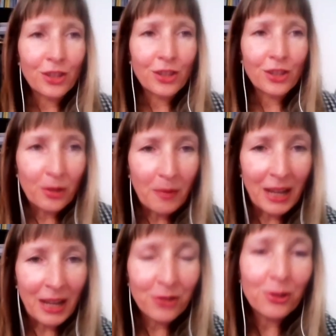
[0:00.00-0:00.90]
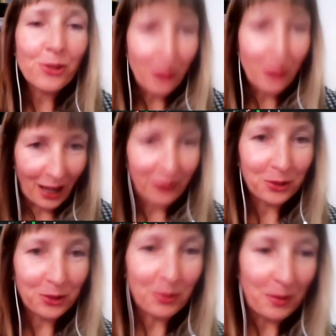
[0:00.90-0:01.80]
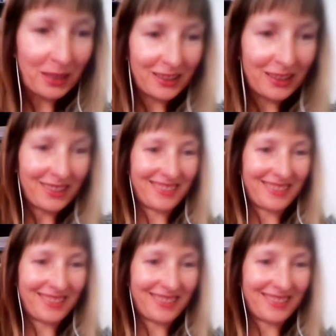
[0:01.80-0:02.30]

to remind you that you have two more minutes.